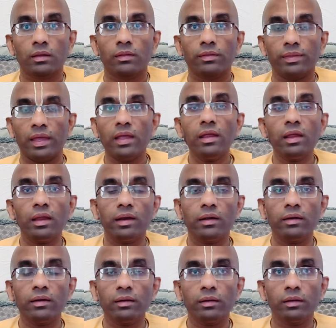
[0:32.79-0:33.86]

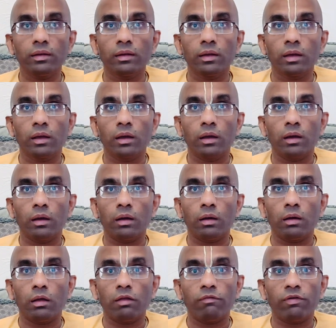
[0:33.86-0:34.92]
then
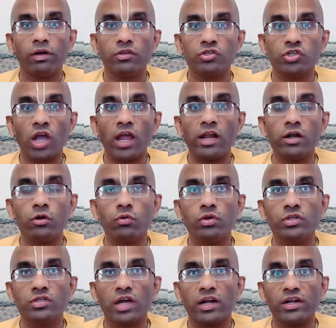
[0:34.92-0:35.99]
uh, if a child who
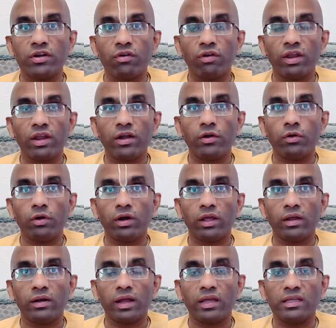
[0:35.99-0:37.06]
is untrained or
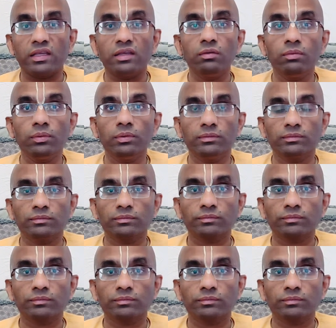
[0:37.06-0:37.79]
naive